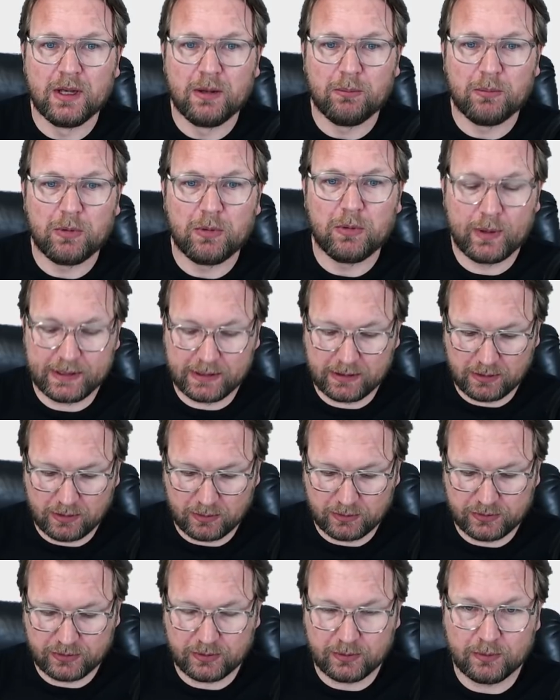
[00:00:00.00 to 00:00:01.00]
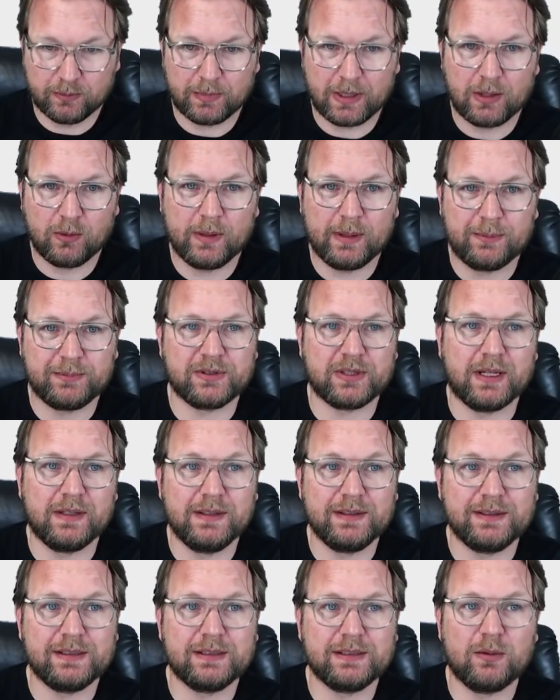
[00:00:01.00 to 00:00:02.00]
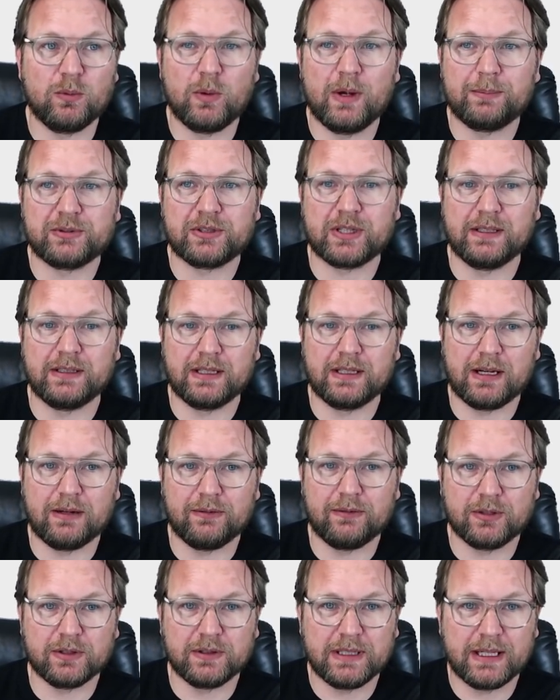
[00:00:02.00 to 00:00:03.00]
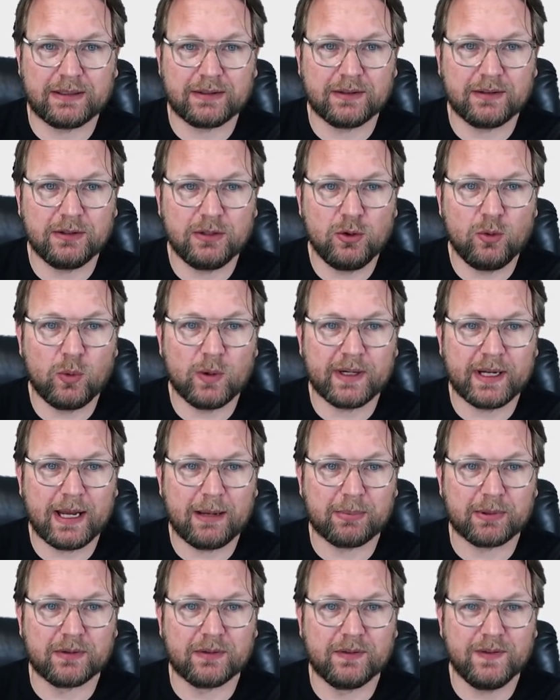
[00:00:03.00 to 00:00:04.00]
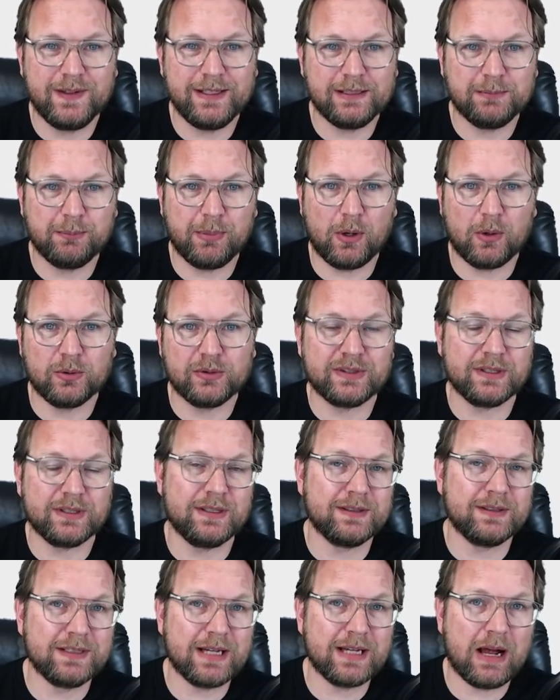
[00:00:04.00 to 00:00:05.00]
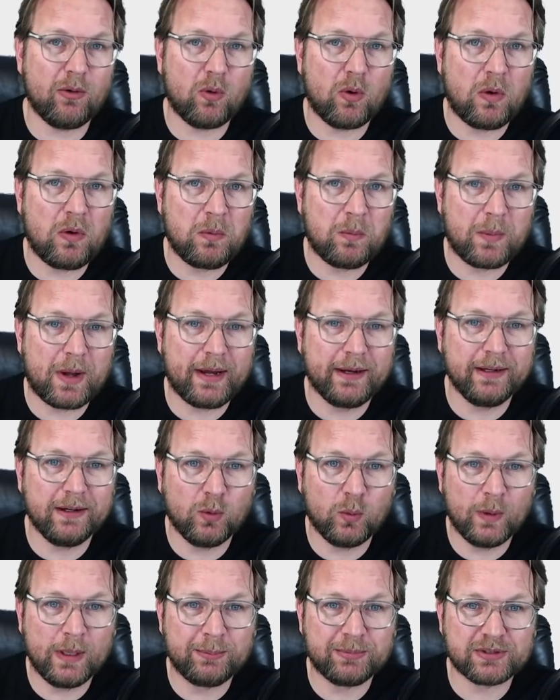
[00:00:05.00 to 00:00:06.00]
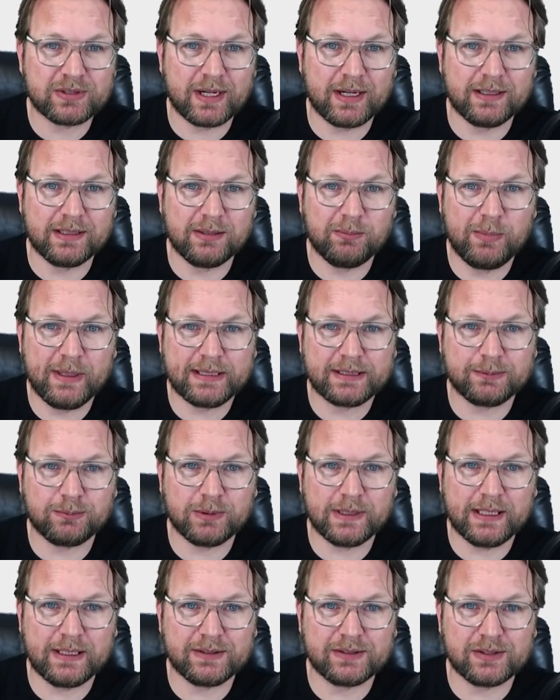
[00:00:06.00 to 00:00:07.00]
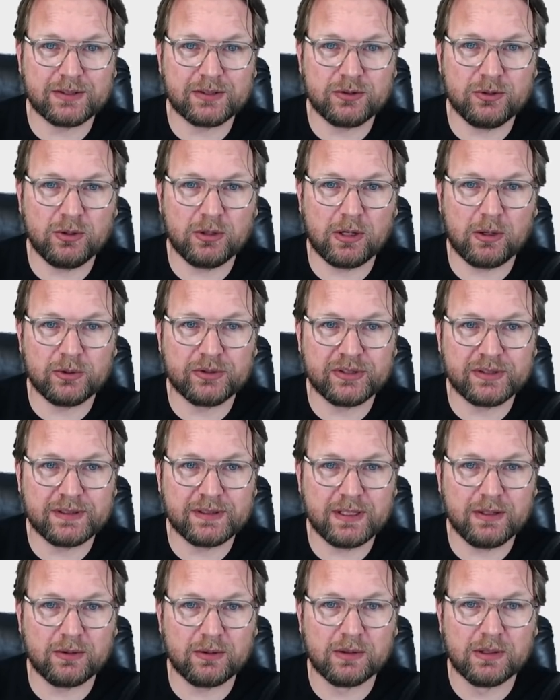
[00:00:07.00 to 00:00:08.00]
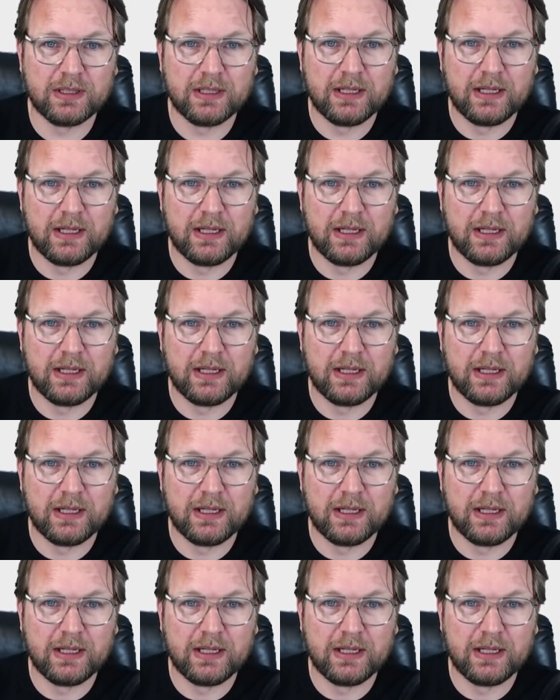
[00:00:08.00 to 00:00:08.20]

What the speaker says: But when I go to my website, this is the website that I've connected. Look what happened. This post is now on my website. The best place is to close a sale.